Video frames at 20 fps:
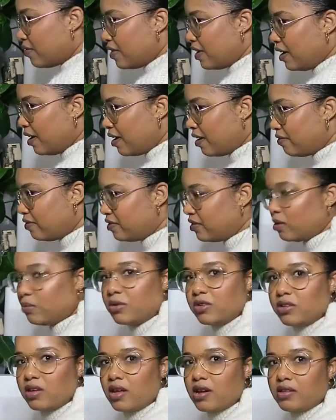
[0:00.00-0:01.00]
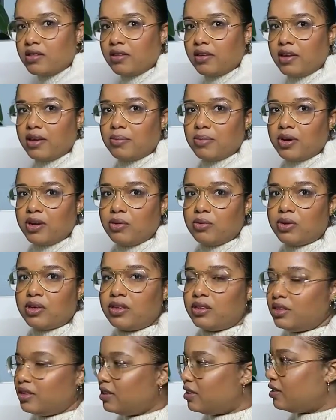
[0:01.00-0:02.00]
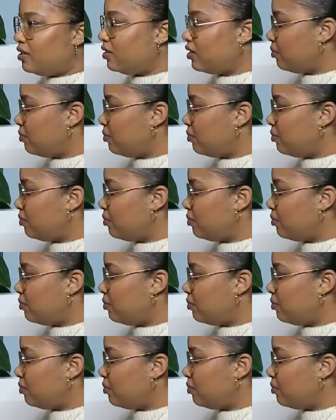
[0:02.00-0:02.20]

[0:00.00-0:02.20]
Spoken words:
don't think I have double-sided tape. I needed